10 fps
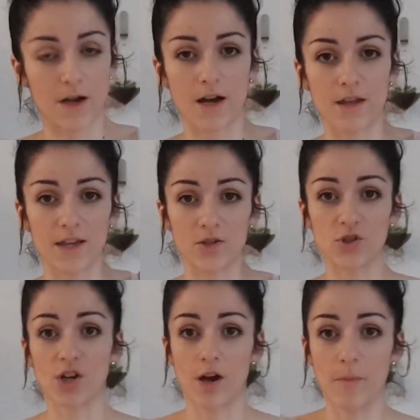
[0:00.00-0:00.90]
And then you
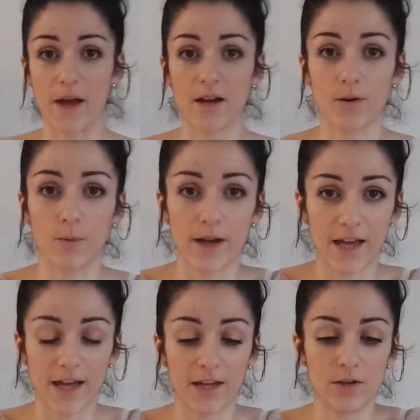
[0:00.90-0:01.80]
start back
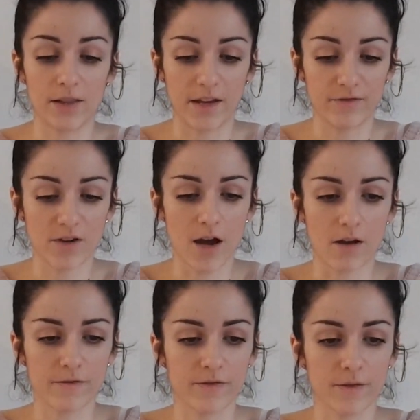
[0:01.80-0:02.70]
where you left
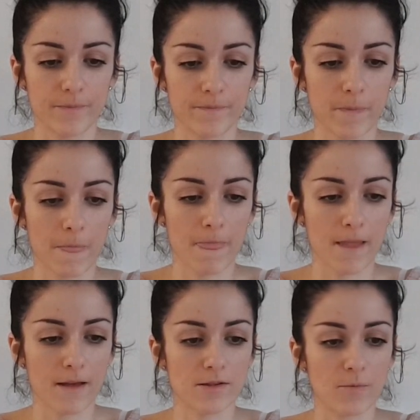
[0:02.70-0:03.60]
off.
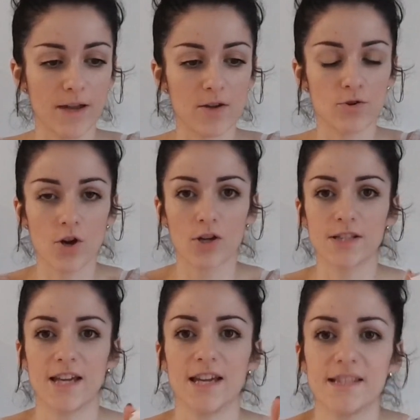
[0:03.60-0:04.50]
So where your
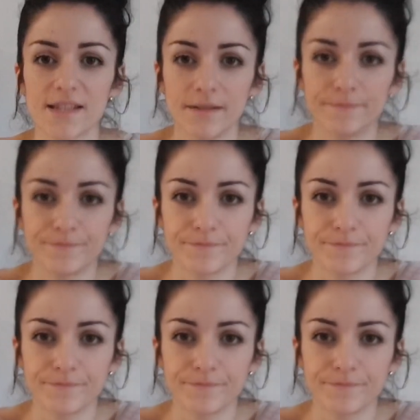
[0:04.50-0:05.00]
knot is,